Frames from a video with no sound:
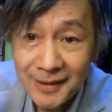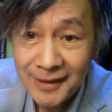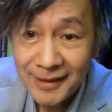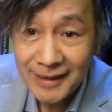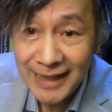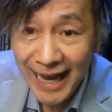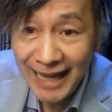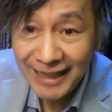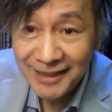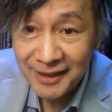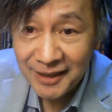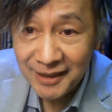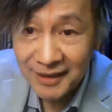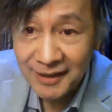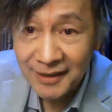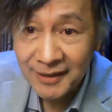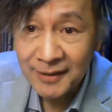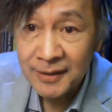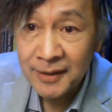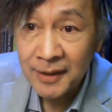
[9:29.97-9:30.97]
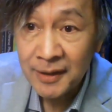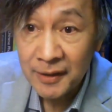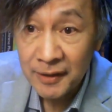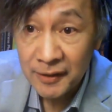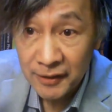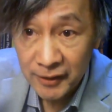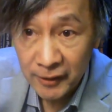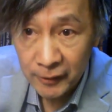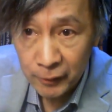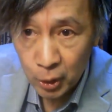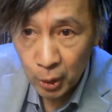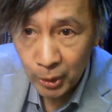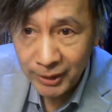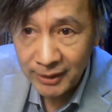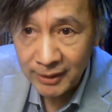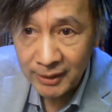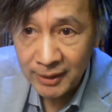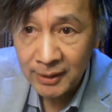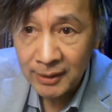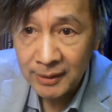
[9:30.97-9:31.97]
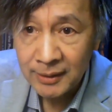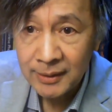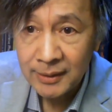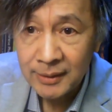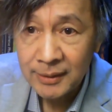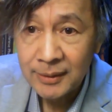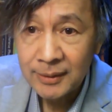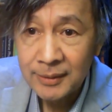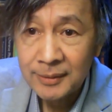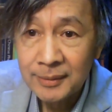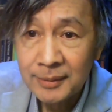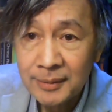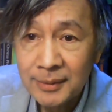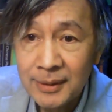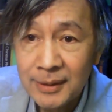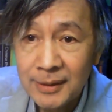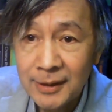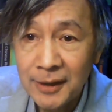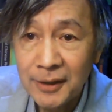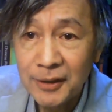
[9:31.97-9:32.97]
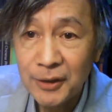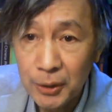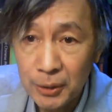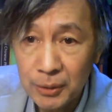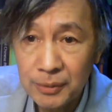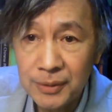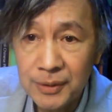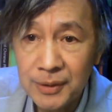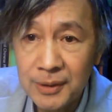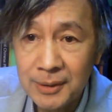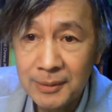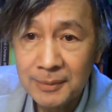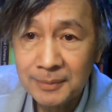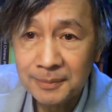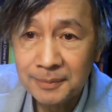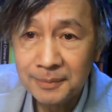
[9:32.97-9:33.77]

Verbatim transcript: That is the trick they used.